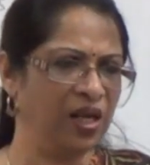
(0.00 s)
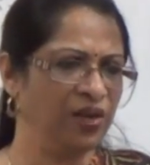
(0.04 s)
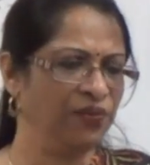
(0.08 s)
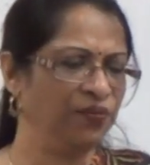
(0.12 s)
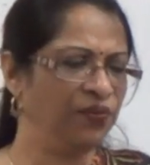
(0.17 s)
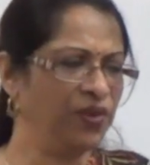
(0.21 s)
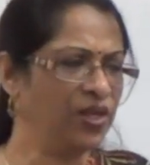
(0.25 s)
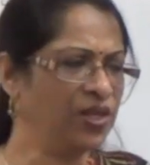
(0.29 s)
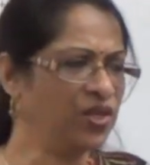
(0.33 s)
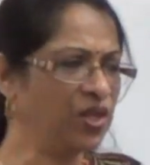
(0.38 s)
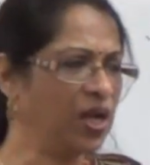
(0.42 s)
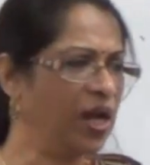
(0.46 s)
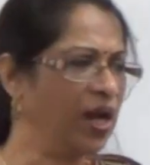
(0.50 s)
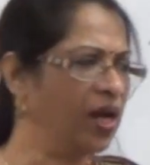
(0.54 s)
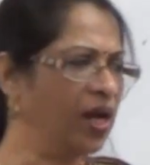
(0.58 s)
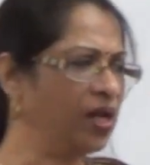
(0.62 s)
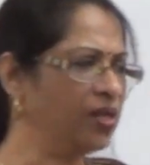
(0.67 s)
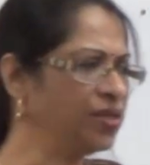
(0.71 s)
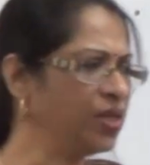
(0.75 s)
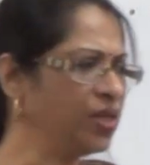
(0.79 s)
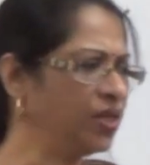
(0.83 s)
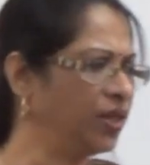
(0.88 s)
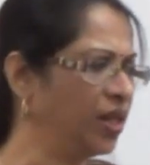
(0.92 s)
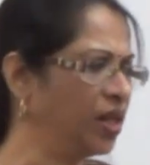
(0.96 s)
Which
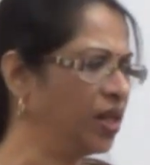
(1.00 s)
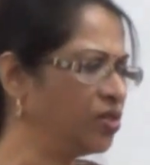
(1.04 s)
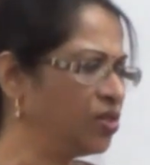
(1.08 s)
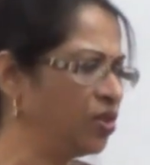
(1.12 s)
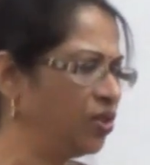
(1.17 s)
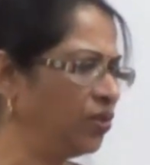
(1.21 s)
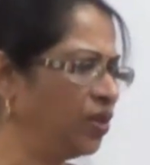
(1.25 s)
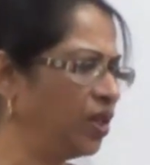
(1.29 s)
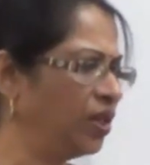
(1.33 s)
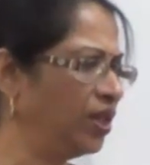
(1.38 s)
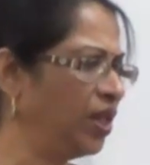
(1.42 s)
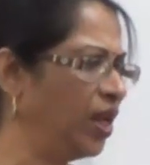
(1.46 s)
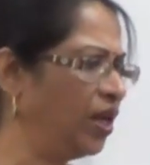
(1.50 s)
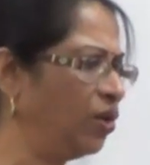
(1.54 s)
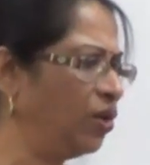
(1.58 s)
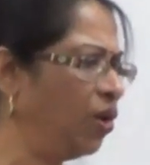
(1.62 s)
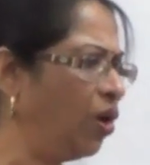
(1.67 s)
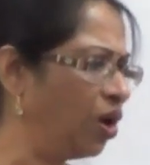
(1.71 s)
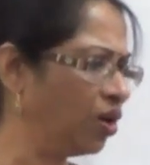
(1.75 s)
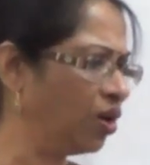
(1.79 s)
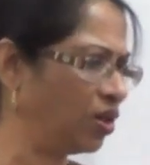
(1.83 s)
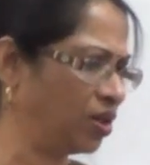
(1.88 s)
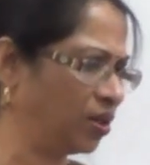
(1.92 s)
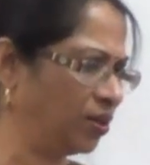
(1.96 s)
answer tells you that they are
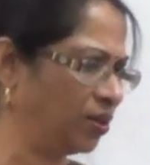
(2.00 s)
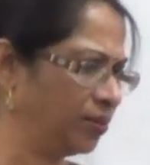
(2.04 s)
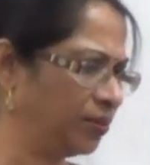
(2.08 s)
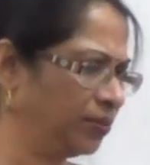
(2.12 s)
not?